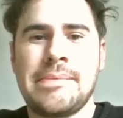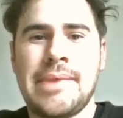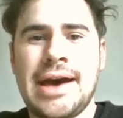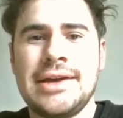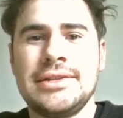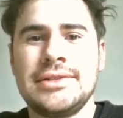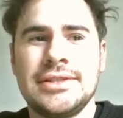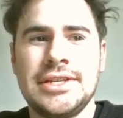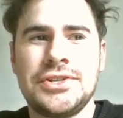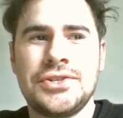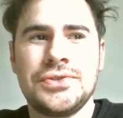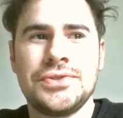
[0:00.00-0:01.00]
of the main
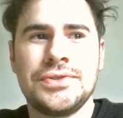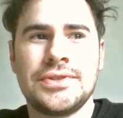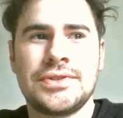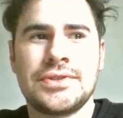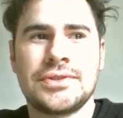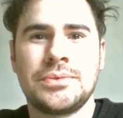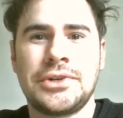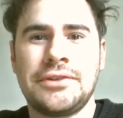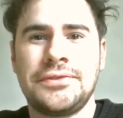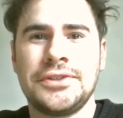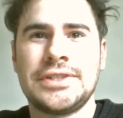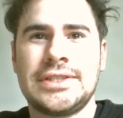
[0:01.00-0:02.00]
issues when I
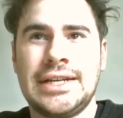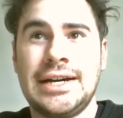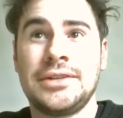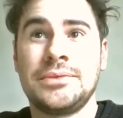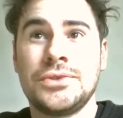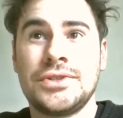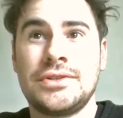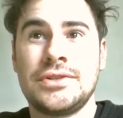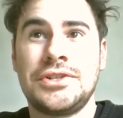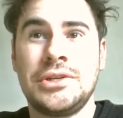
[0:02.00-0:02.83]
first started was the